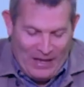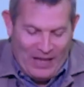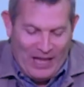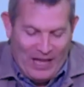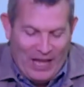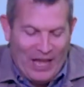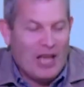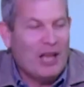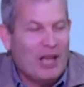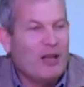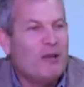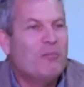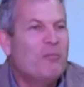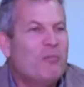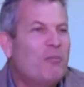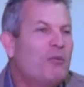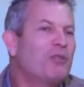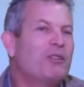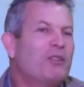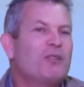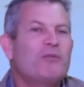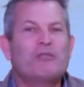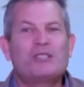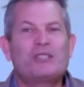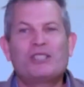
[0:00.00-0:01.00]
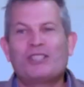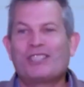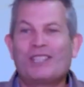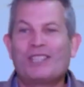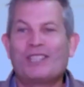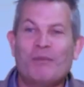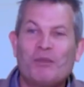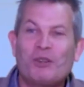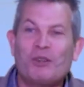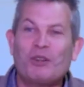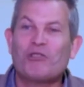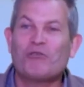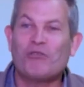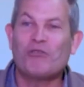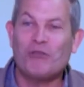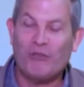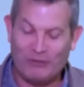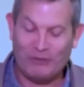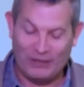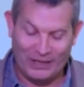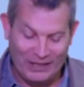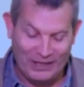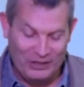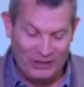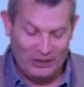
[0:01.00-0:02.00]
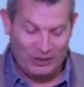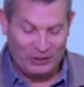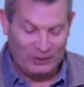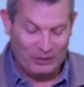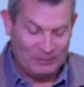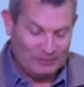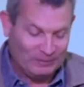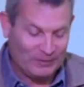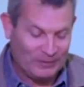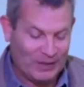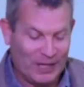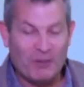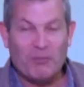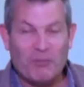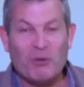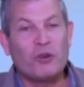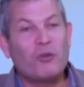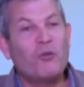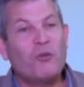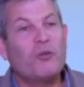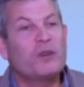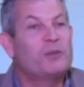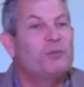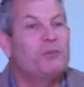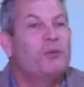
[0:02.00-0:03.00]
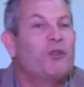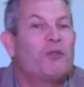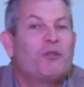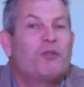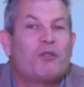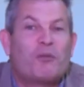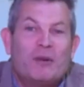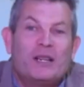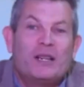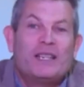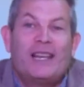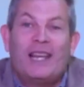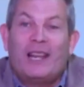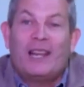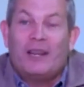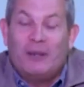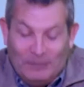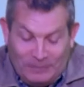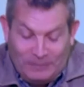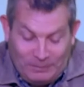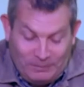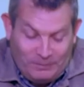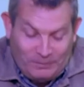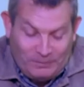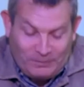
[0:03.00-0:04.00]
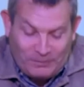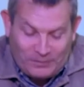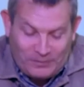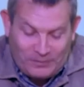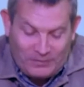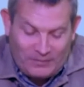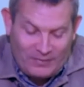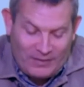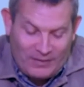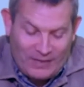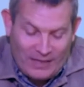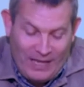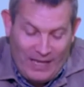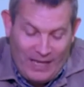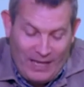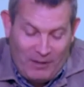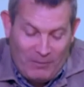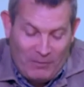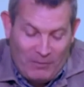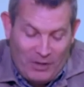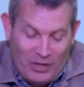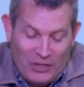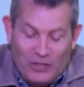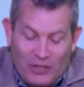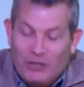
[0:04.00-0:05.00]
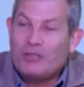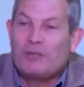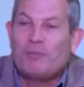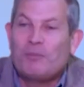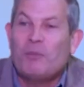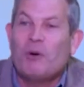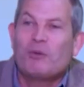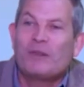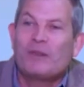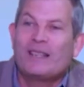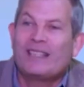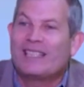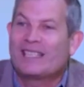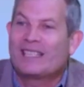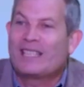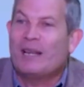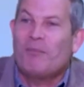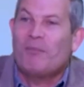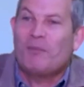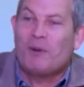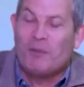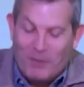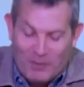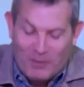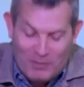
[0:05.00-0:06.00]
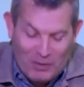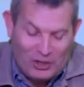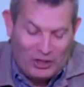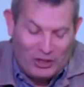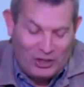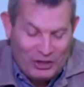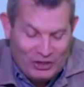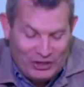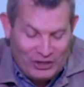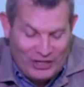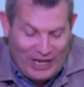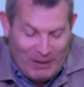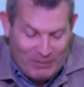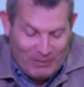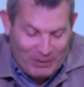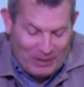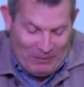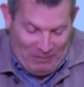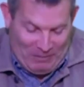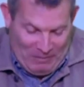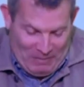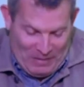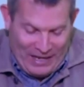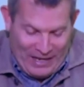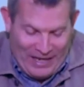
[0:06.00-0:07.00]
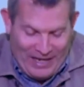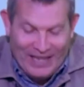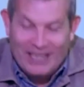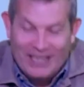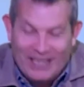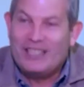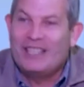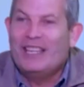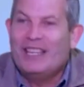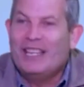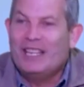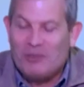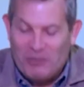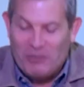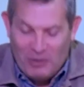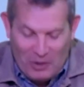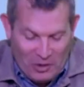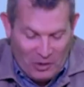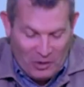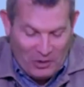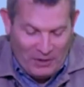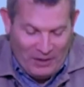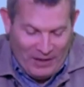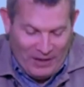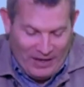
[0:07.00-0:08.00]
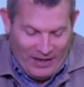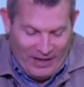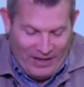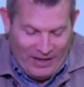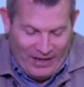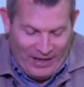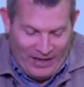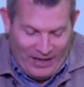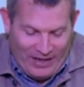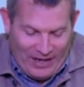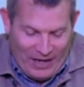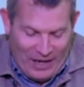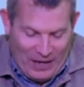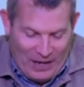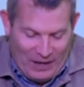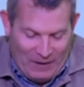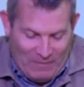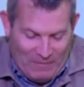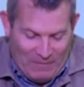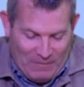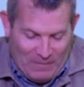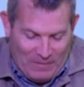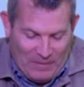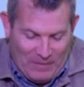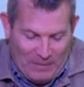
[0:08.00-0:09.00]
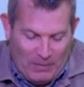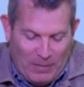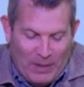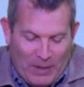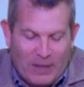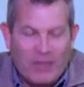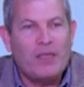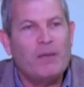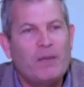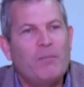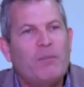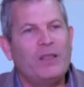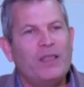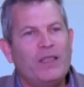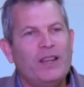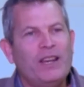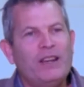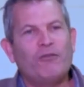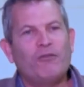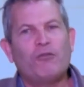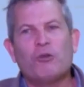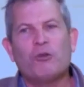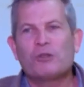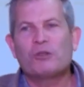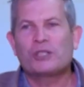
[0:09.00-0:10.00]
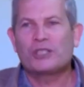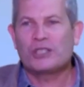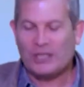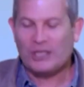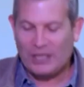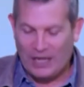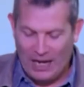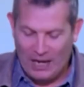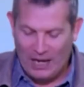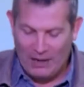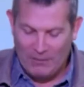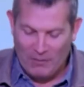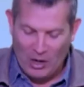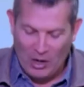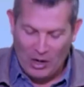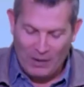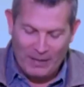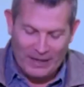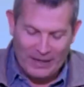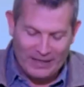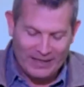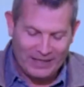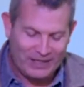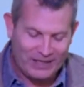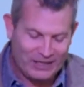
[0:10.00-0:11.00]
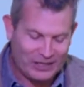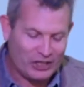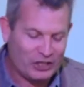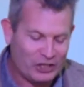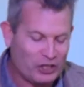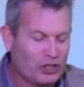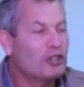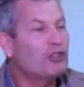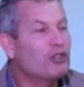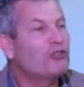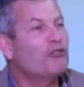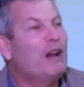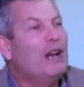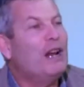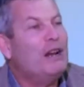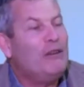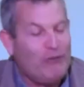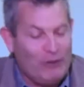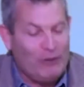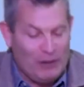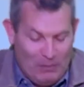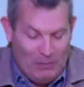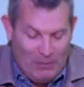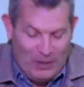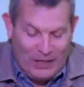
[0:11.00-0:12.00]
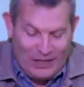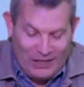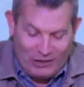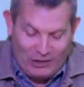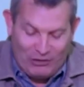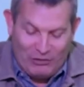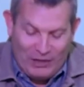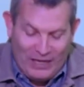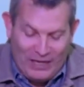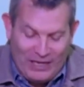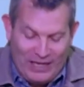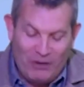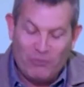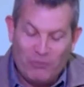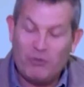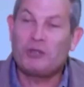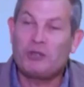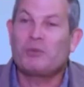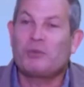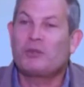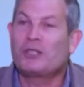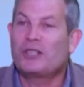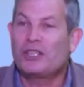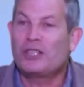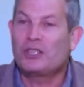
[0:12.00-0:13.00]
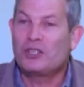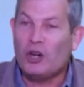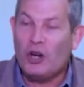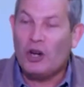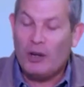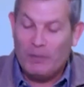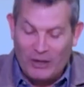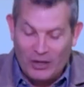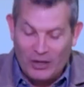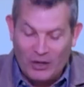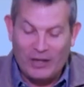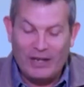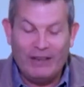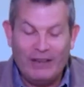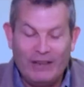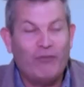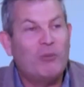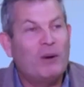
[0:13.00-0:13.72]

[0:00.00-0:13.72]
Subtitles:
Building was just something I drifted into. I'd always worked with my dad. I used building to supplement my church habit as the years went on. But then, of course, I made the decision to train for the ministry, which was the time that I left